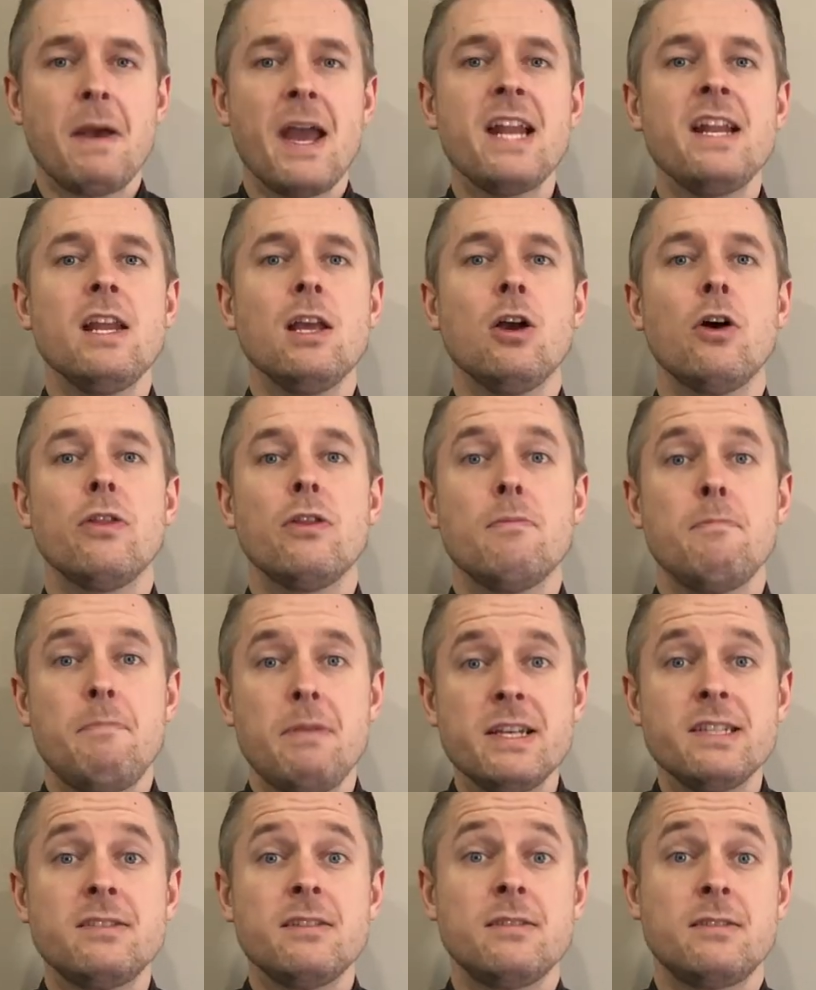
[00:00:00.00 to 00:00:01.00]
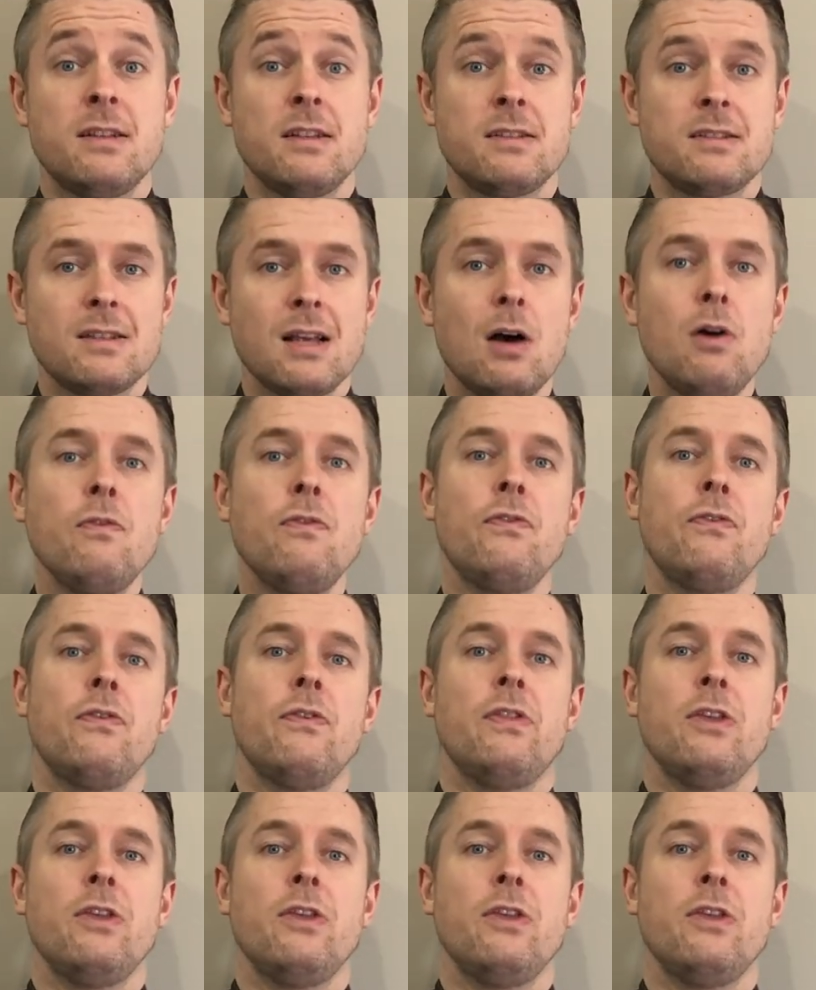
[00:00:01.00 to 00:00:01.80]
Depending on the business itself,